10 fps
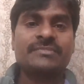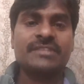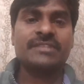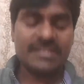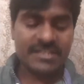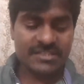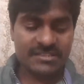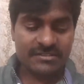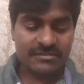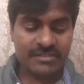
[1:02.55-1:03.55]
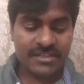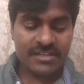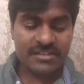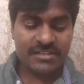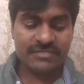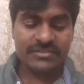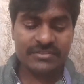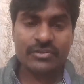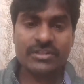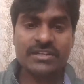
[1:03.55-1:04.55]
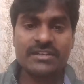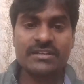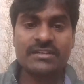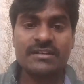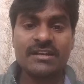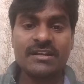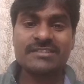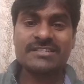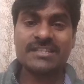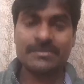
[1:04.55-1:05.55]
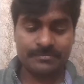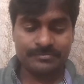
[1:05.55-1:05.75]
Then next, reaction with water and steam.